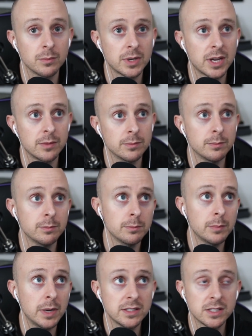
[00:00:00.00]

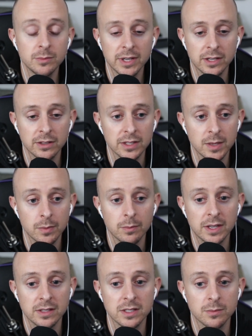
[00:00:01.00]
might seem like a leap and
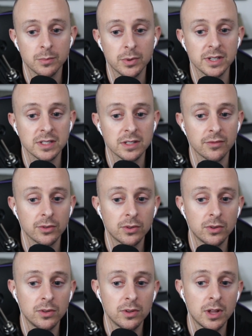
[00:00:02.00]
might seem pretty
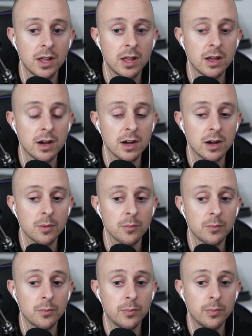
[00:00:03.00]
difficult,
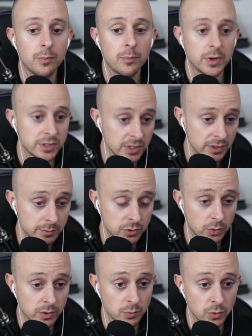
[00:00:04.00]
but it's a leap
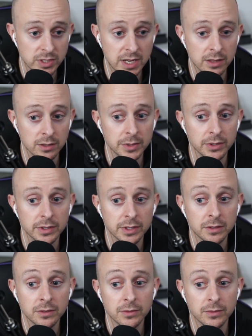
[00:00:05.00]
towards more
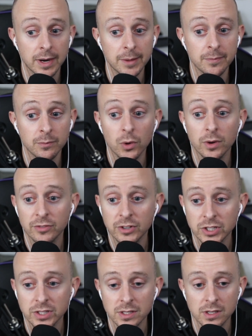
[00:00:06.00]
scalability, right? More
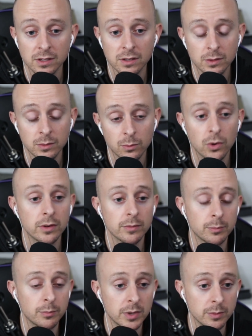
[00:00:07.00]
efficiency,
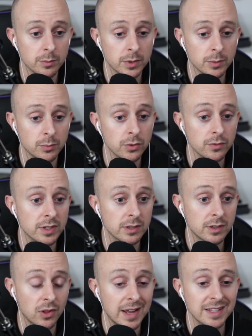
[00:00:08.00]
more improved
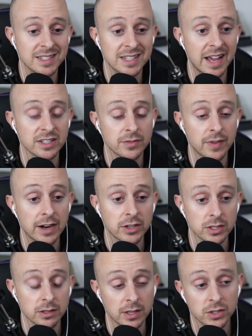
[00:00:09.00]
client
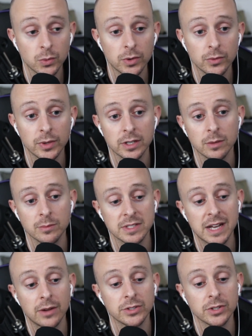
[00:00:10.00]
satisfaction. That's what it really comes
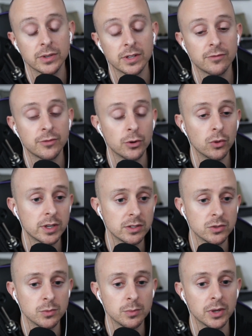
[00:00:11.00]
down to. And if you're looking
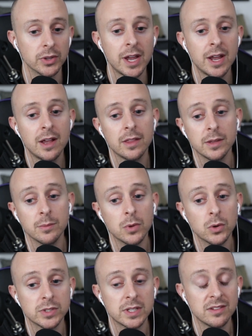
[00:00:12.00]
to build the
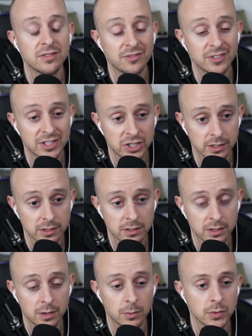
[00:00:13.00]
most efficient,
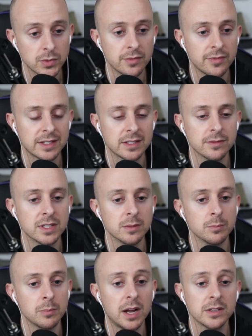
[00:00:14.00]
most effective
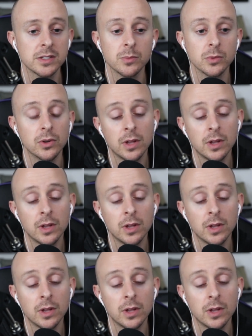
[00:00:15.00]
team possible,